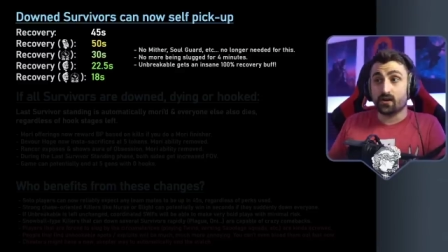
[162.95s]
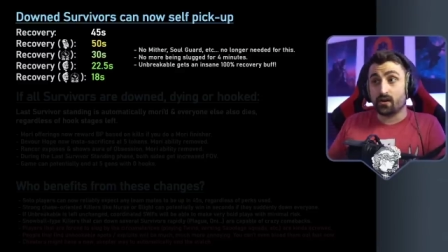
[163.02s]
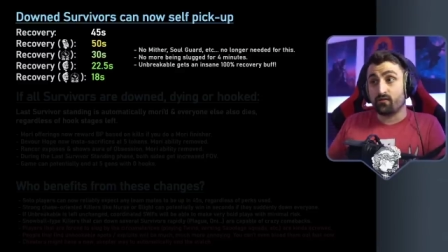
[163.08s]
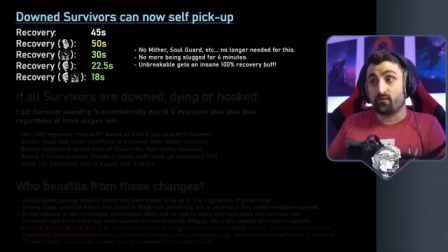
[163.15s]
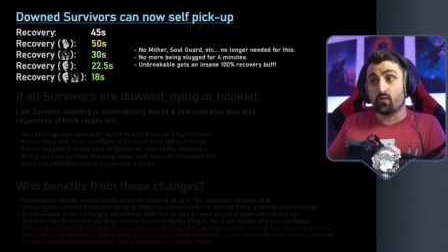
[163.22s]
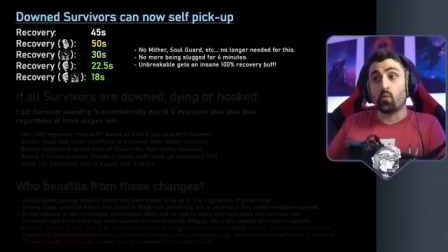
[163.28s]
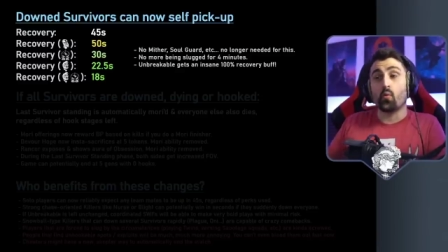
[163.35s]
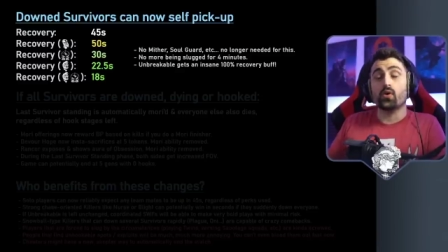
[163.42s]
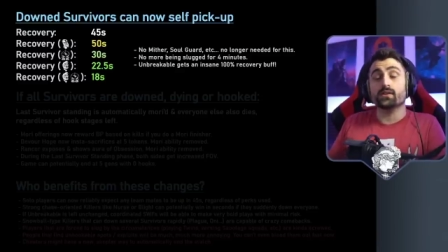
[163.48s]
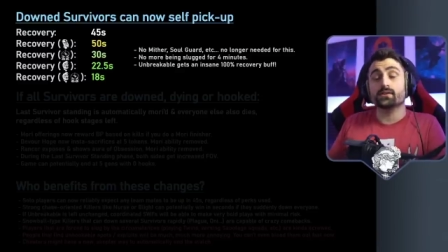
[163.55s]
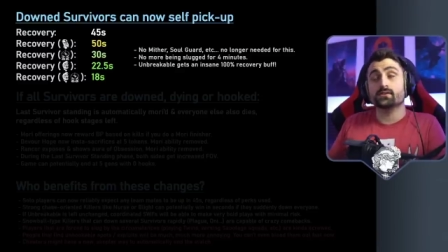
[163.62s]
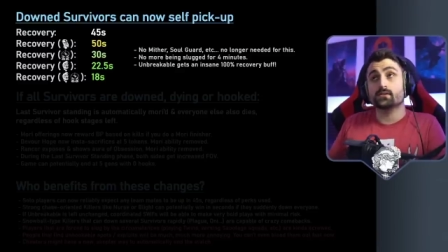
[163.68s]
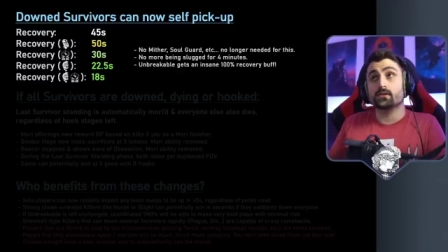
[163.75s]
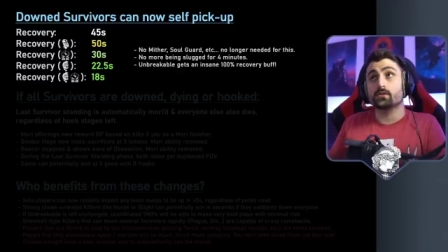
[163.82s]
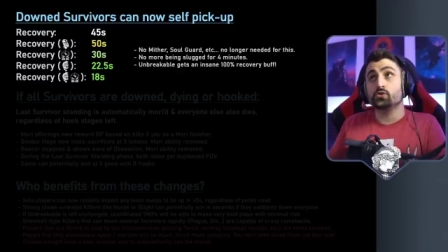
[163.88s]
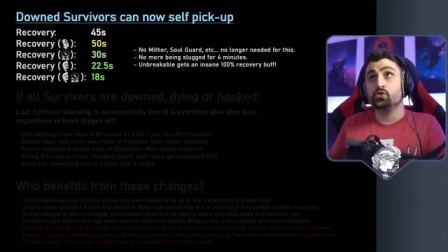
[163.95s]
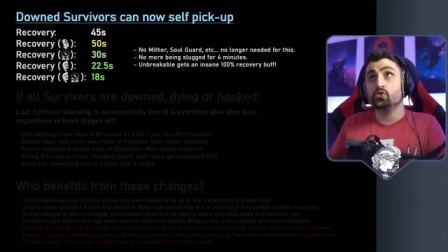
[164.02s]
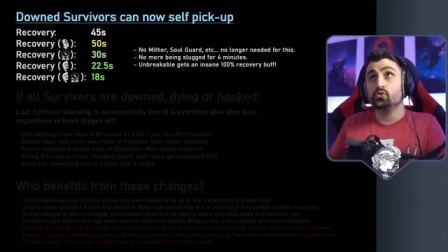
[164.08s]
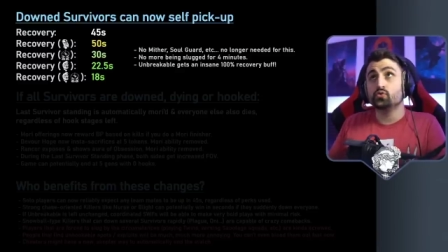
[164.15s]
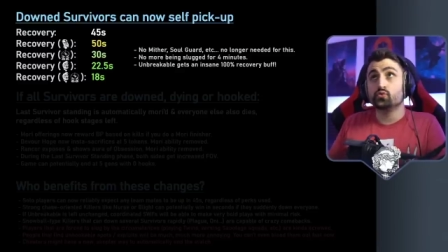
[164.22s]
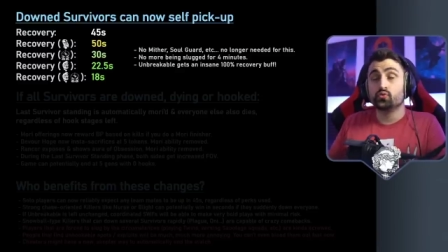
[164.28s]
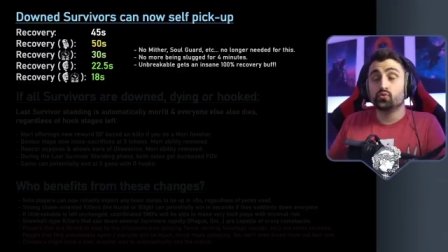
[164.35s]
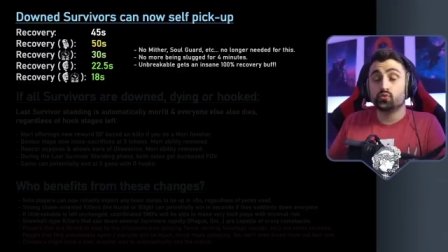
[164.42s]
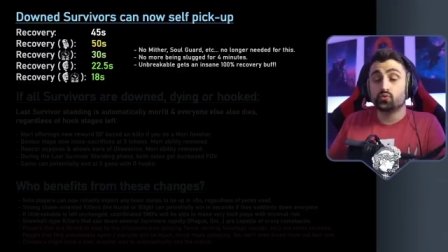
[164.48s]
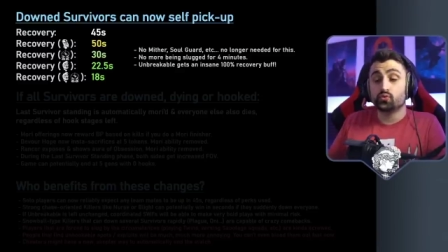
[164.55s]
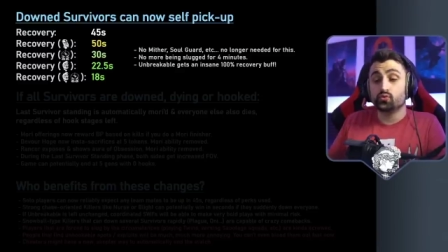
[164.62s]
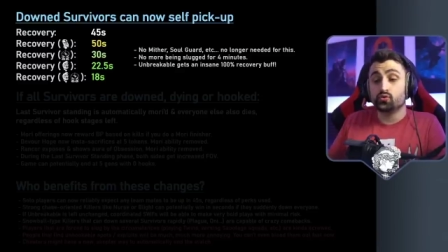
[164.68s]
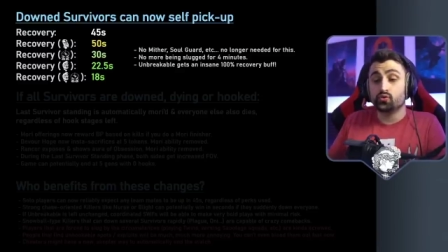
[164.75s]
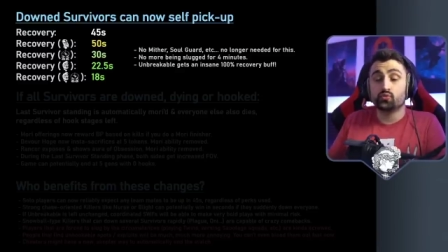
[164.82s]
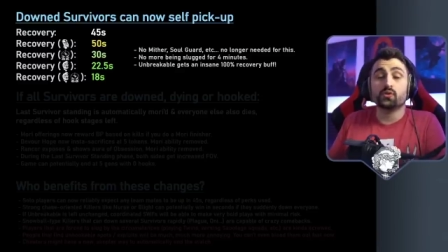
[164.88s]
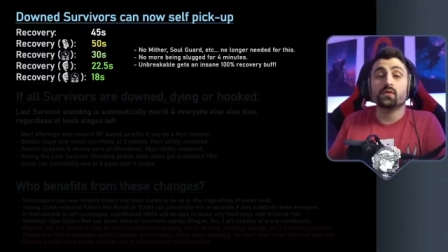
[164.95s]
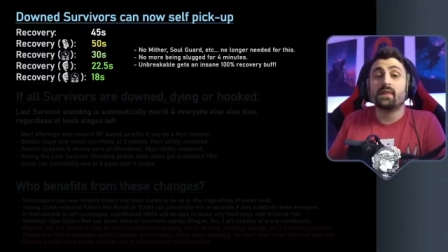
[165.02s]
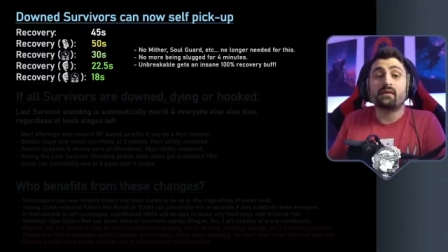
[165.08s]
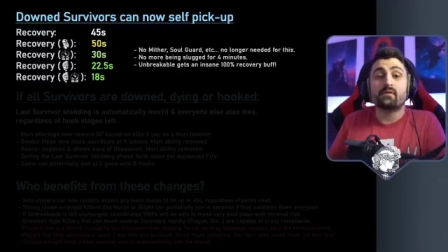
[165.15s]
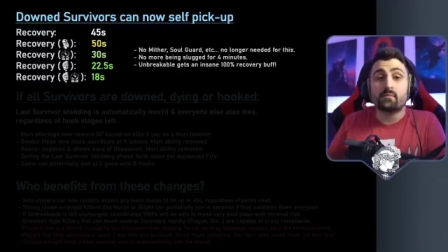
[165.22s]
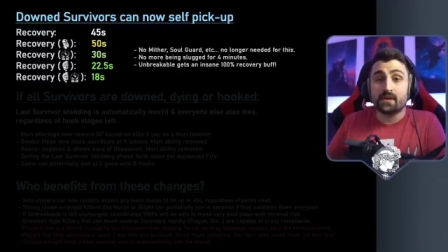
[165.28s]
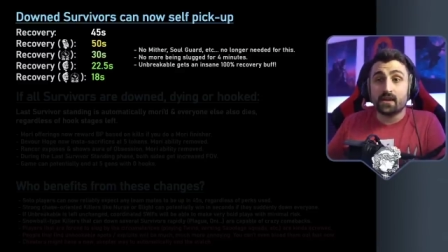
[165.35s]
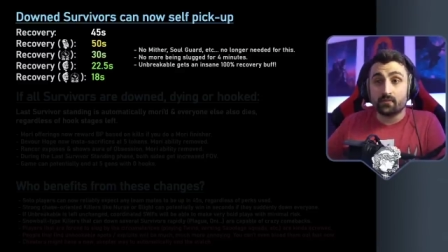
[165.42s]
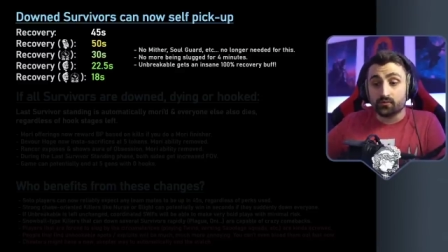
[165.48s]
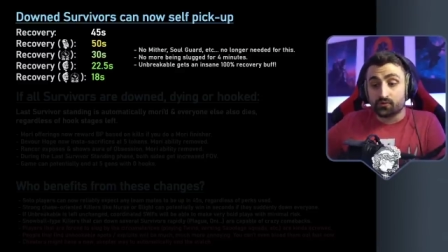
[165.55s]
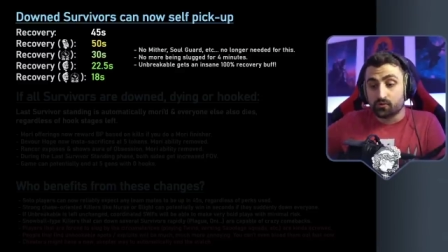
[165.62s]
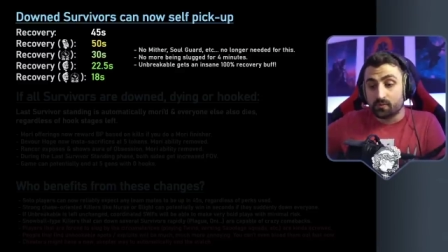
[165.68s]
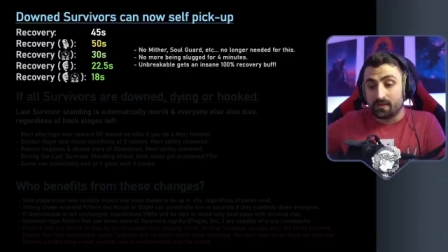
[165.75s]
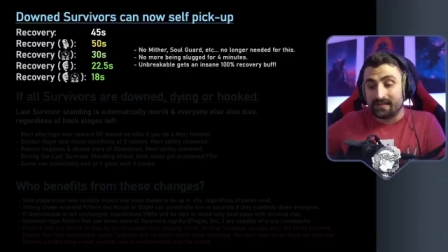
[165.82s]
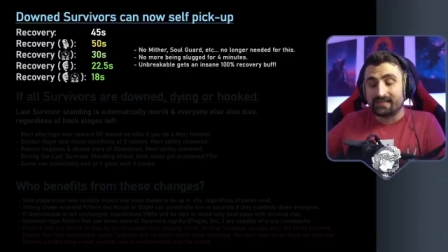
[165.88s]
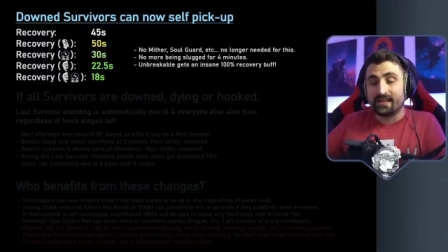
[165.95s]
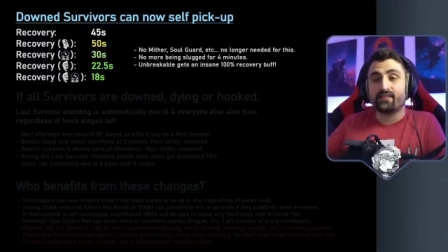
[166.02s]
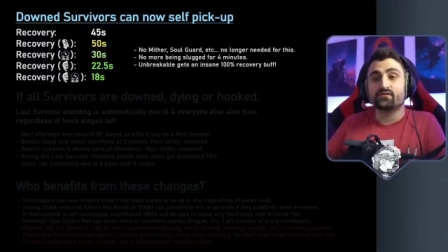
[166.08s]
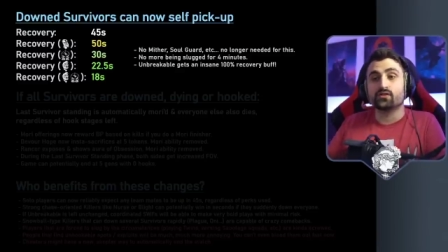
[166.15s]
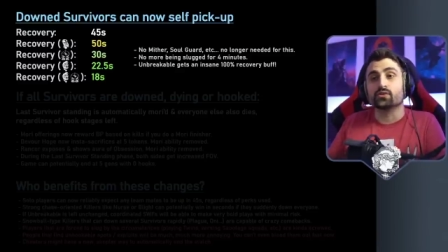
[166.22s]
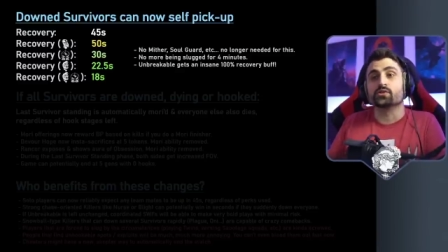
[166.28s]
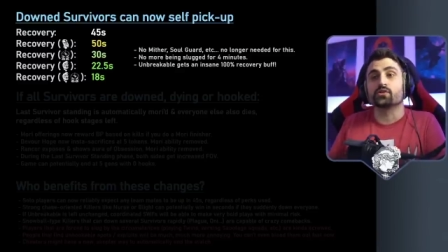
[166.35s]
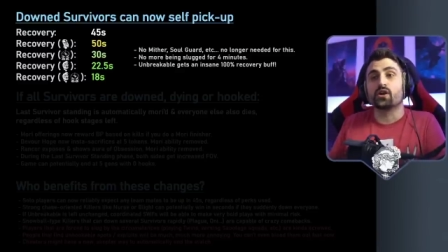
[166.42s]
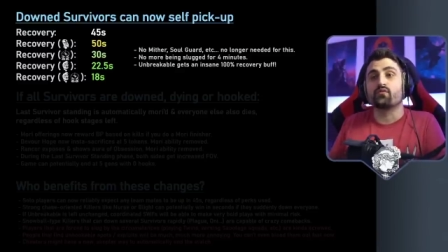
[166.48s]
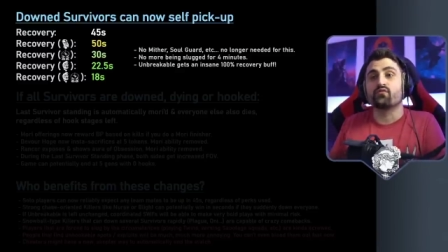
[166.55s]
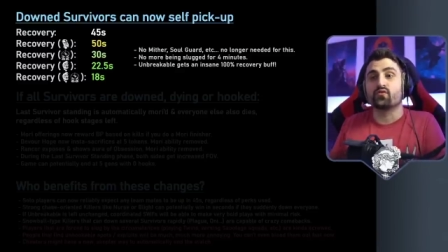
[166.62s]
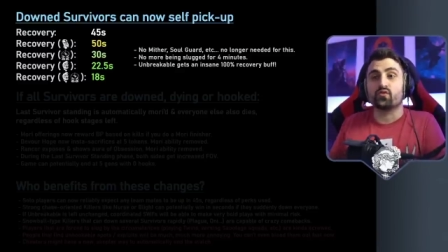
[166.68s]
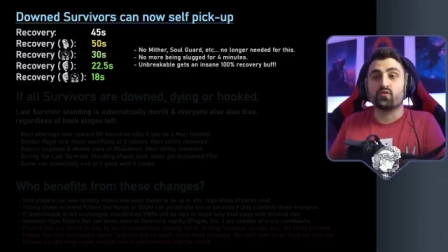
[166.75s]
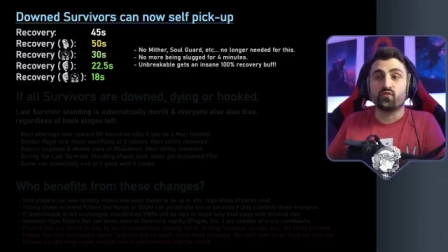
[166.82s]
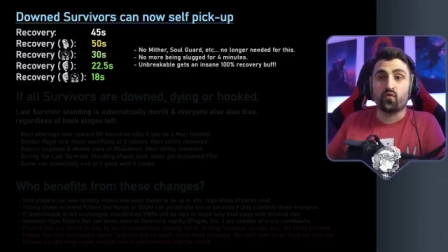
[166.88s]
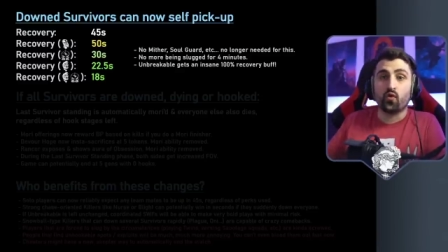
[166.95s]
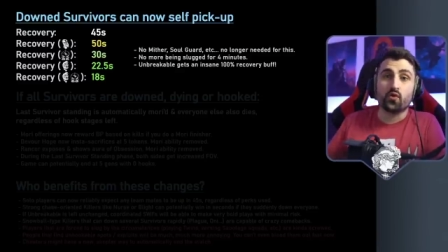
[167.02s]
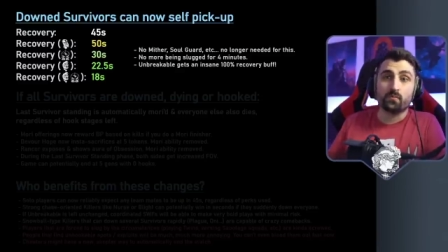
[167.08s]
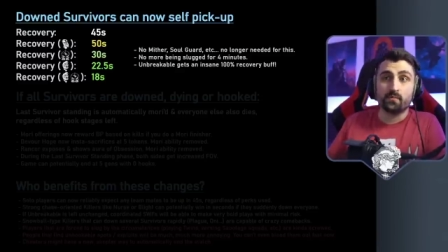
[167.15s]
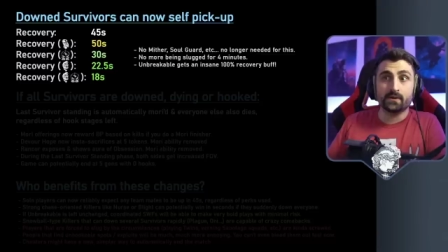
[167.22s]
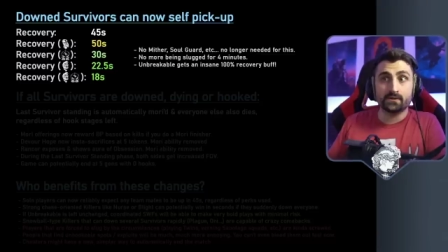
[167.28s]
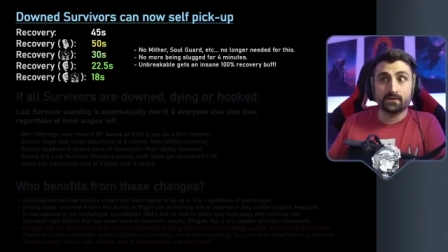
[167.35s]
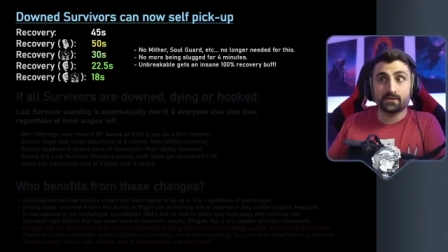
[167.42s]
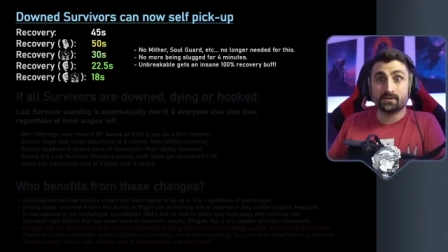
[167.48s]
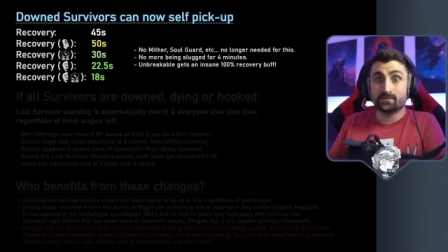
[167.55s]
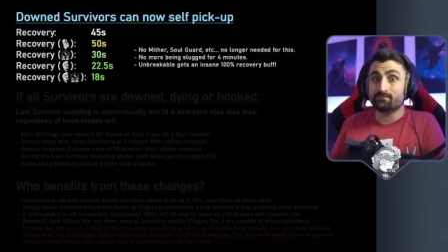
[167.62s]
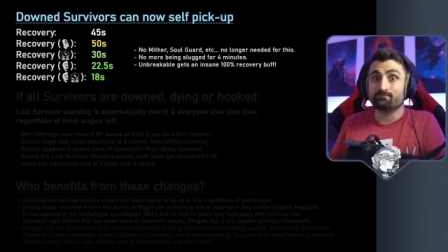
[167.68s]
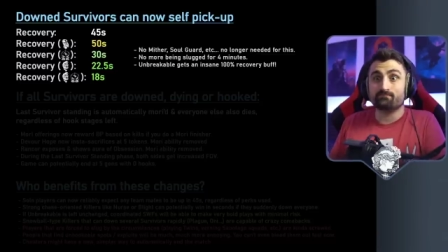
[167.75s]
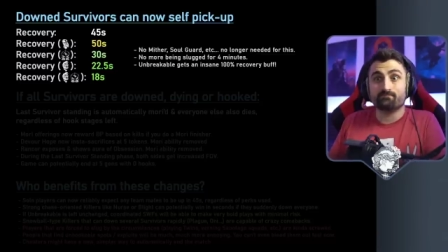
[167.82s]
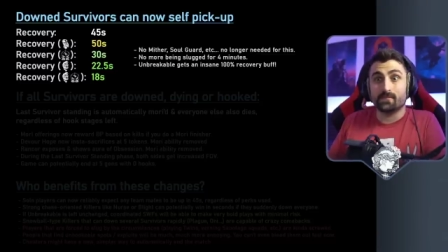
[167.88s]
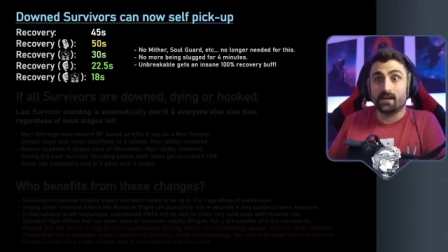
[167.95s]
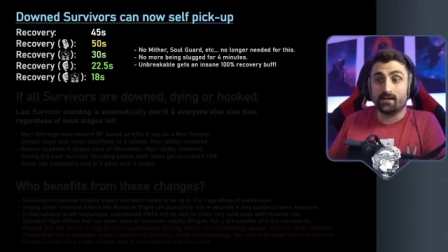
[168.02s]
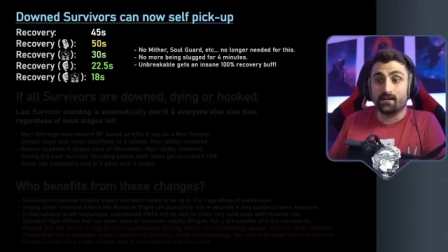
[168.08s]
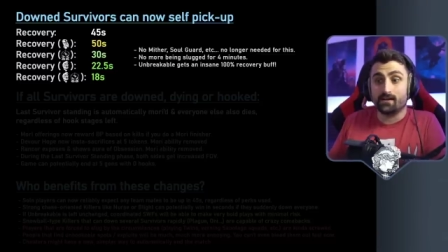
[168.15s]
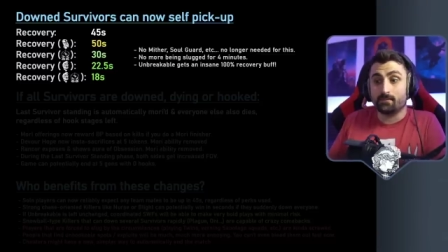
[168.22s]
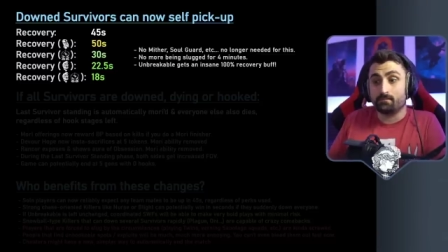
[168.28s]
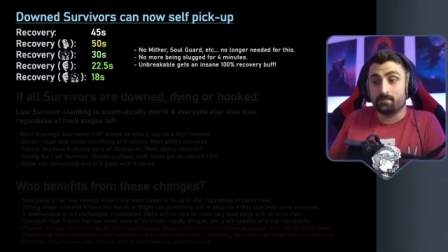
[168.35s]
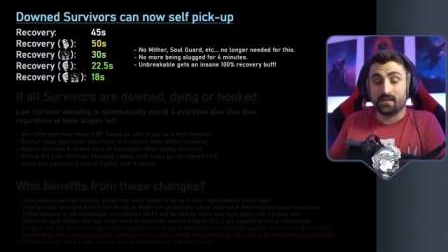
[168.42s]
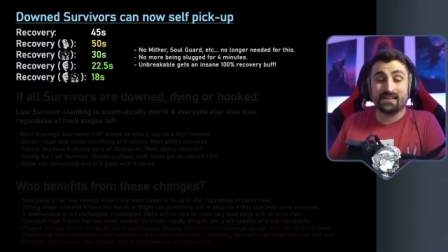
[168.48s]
Uh, for once, you you will never be able to be left on the ground for four minutes um,